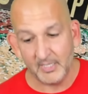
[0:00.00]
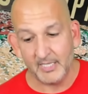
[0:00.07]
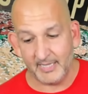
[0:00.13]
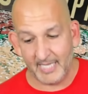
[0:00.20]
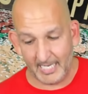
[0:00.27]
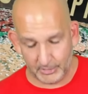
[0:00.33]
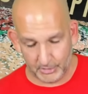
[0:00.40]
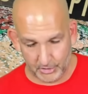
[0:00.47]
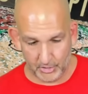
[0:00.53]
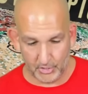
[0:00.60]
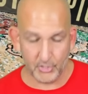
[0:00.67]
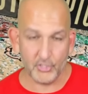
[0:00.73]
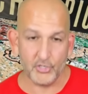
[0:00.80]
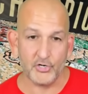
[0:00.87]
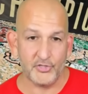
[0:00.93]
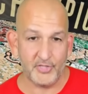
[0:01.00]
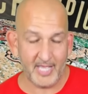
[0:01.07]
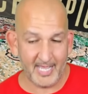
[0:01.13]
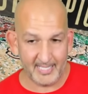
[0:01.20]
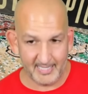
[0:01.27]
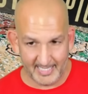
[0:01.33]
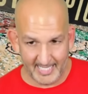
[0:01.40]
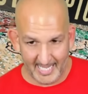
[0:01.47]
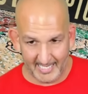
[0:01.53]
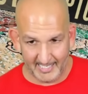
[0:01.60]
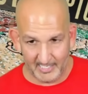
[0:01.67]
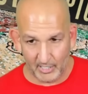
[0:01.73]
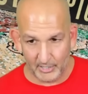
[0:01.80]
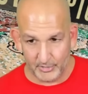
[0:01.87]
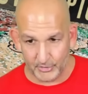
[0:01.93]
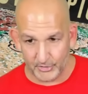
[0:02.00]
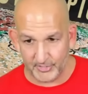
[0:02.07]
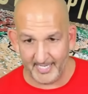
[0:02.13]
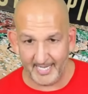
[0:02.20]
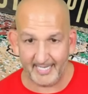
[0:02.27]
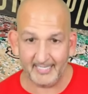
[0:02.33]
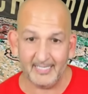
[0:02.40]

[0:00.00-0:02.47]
that turn, that that understanding,